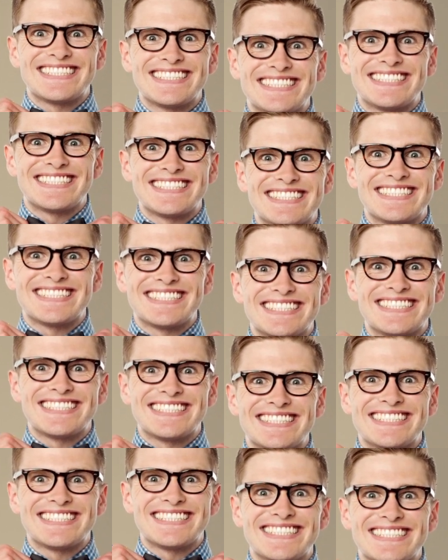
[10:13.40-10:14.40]
play the
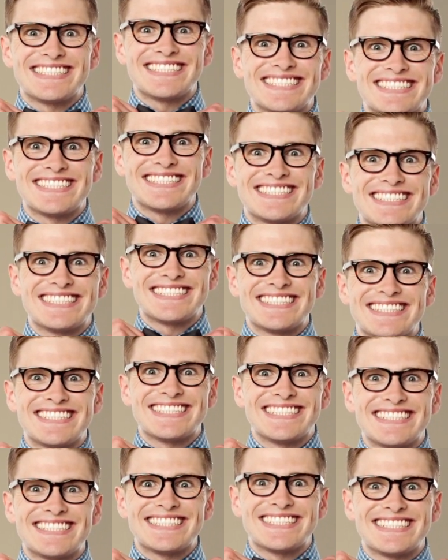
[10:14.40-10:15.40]
game
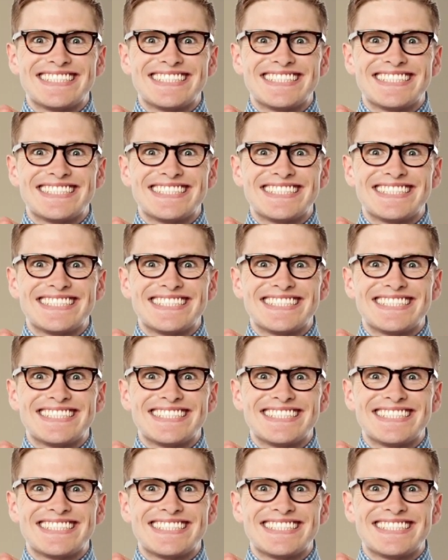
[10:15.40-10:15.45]
normally.